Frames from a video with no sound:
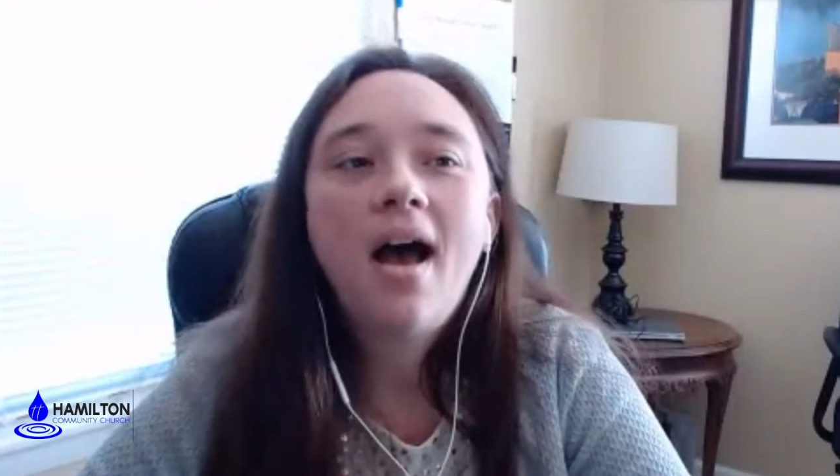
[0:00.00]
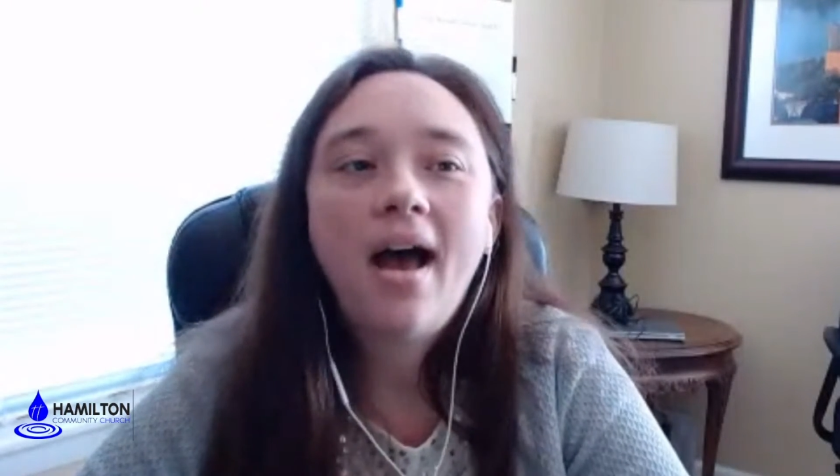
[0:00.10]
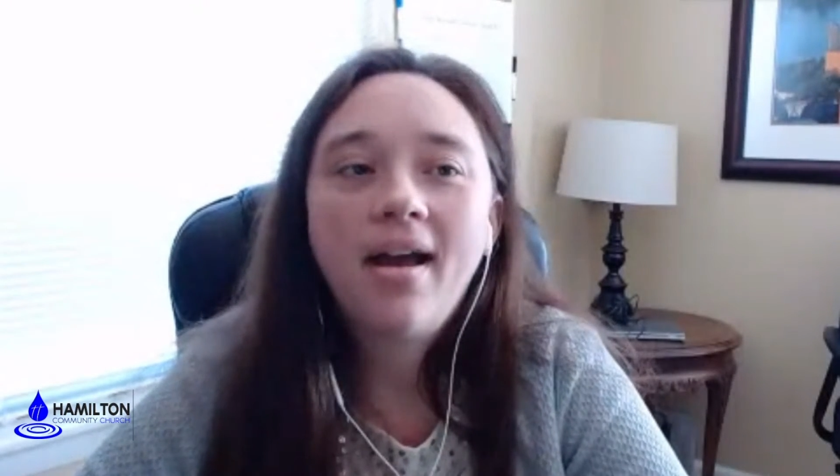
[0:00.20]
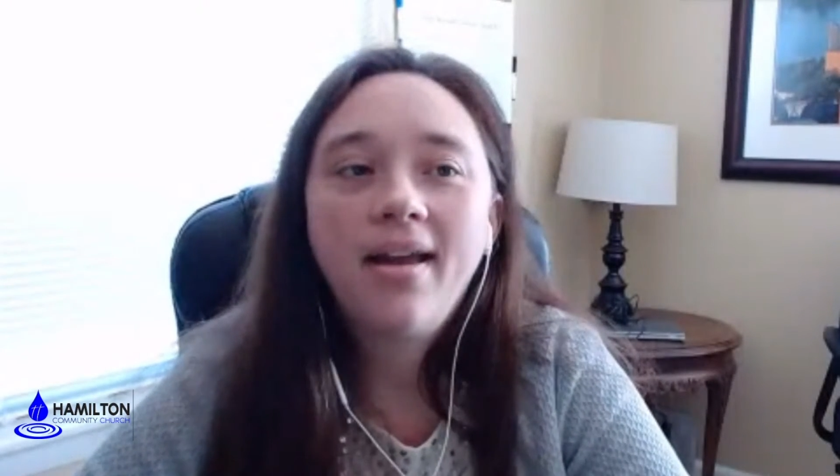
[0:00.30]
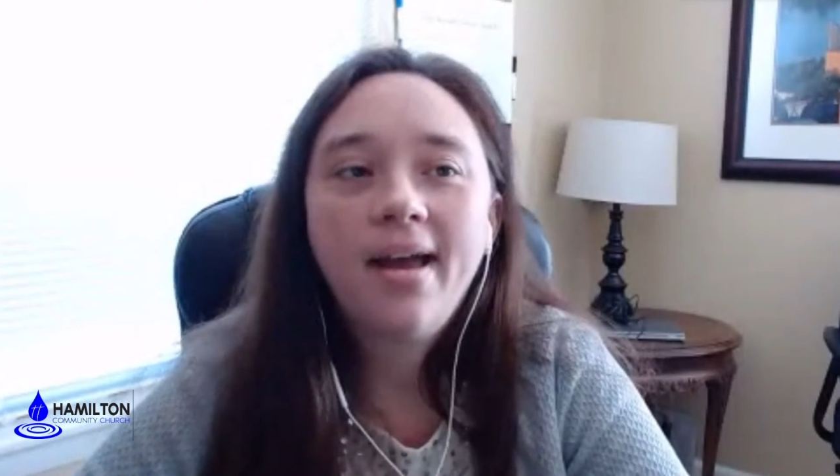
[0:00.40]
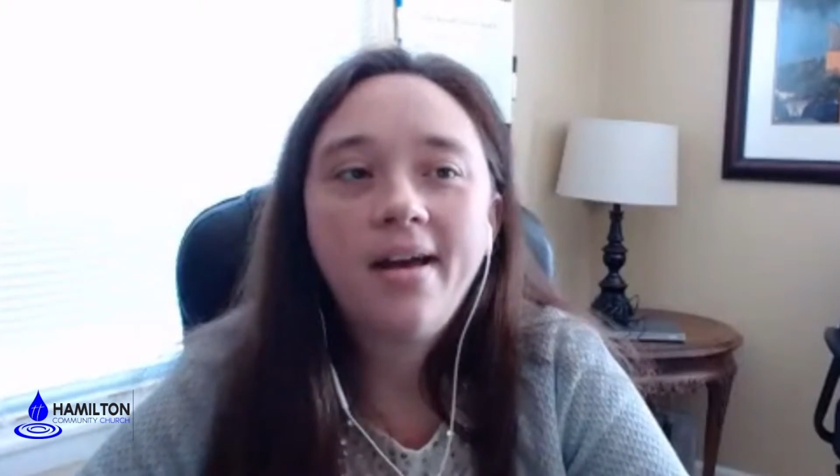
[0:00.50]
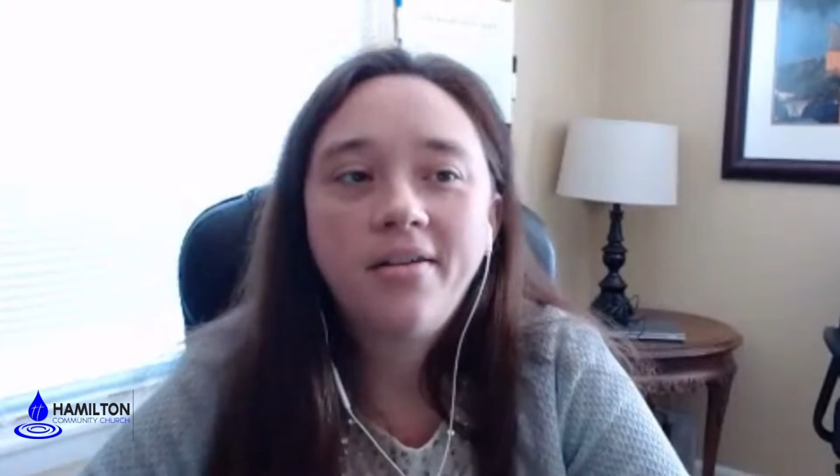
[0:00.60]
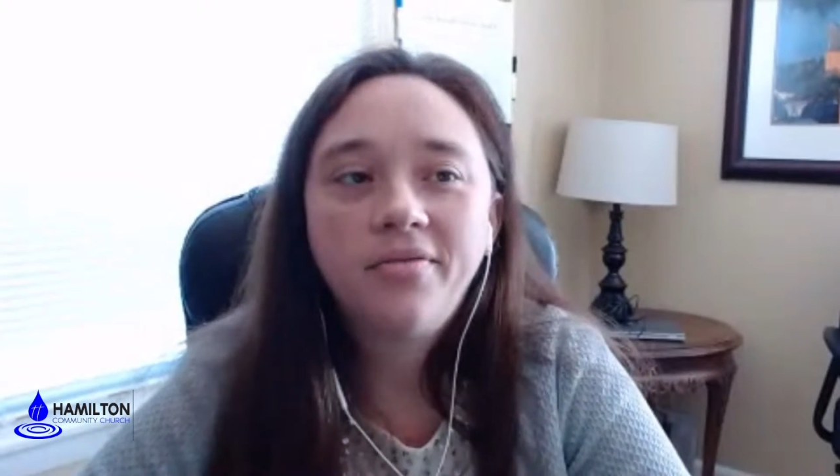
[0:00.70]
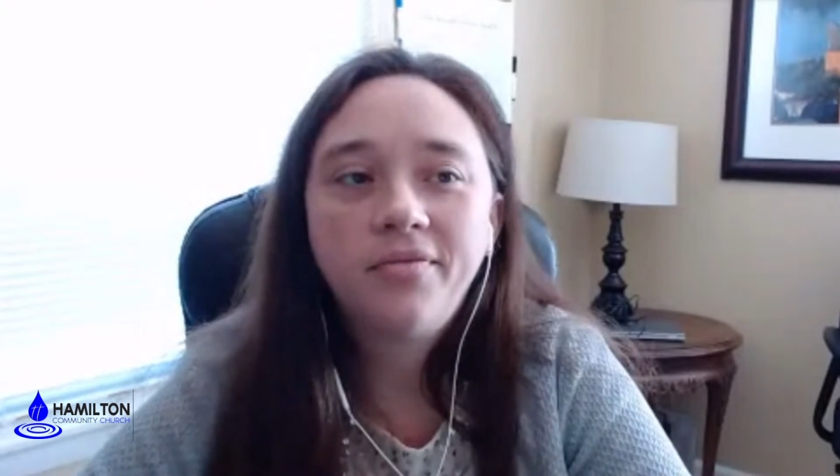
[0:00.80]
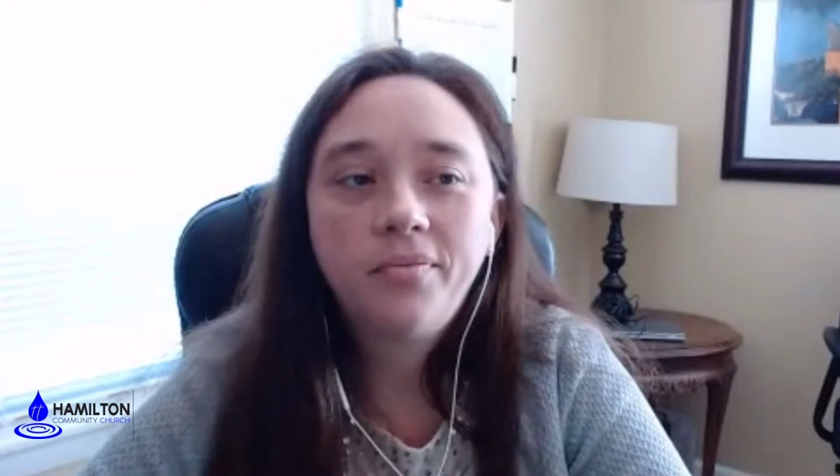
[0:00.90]
I
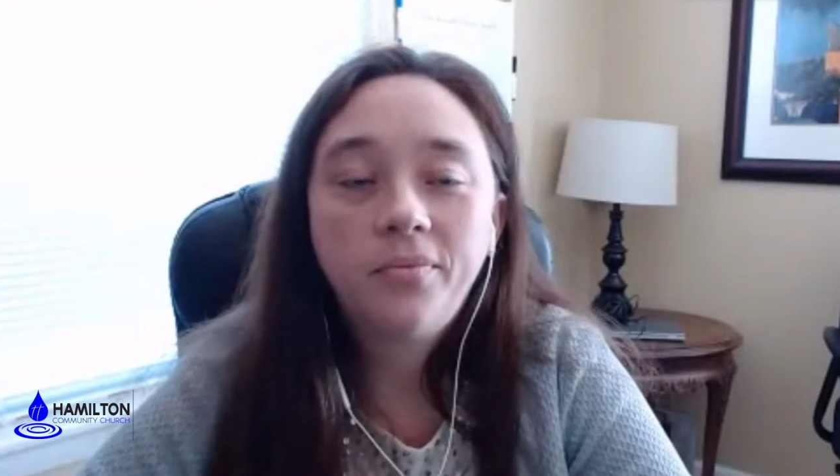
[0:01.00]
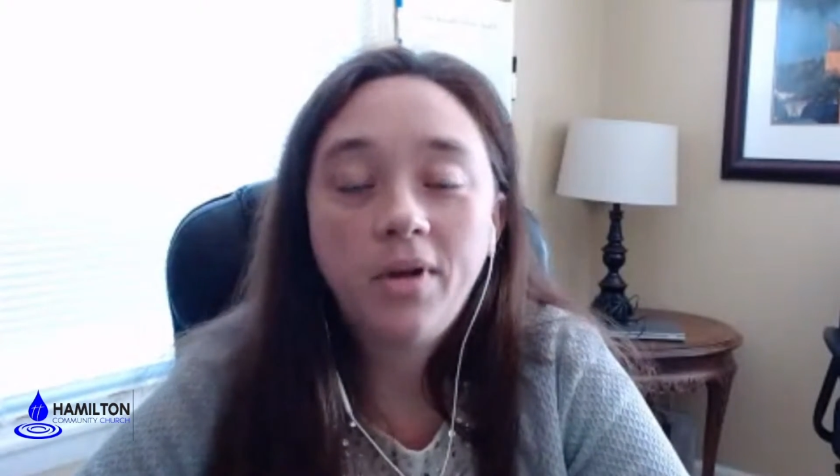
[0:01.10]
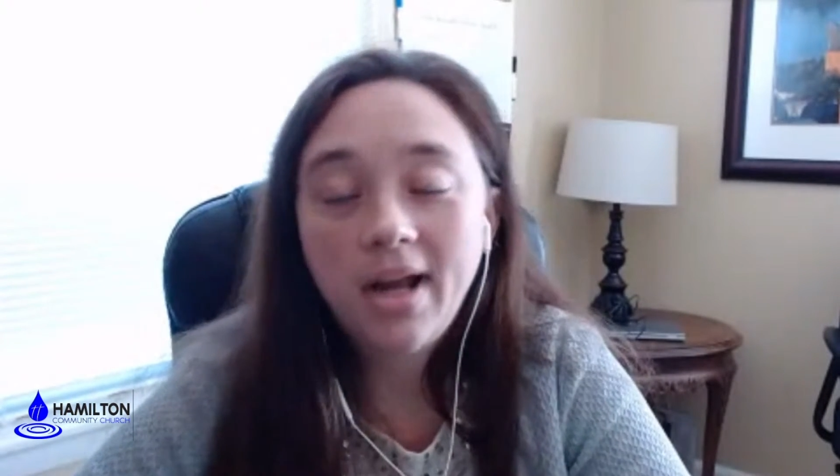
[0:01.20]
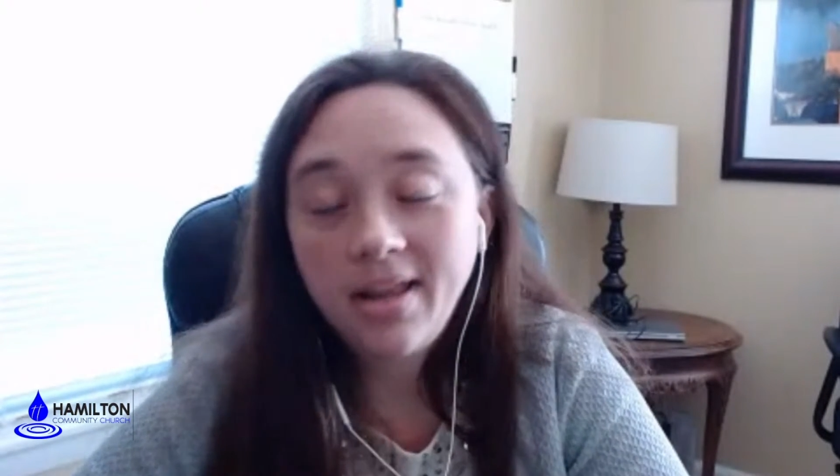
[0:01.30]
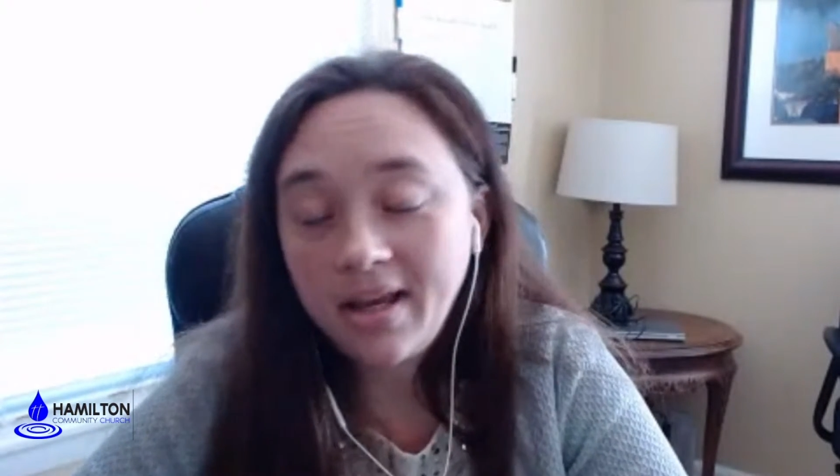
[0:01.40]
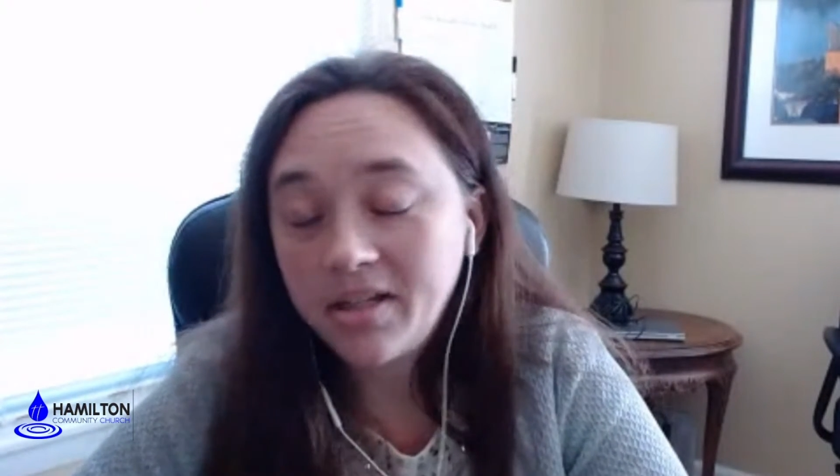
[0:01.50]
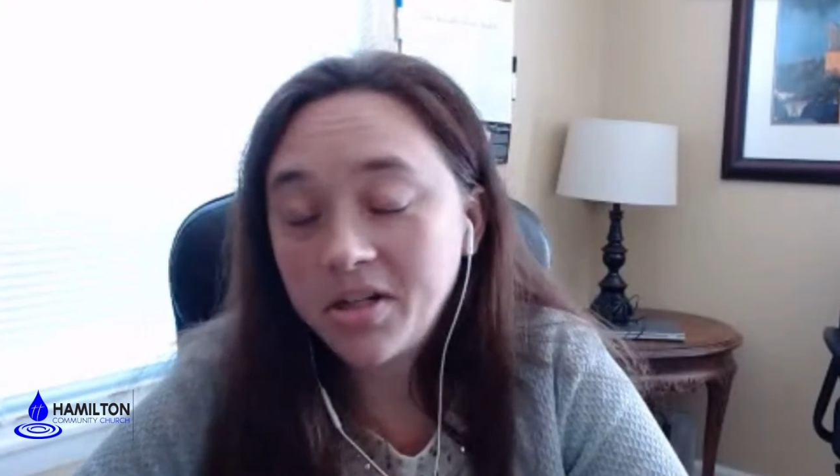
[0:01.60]
have what I like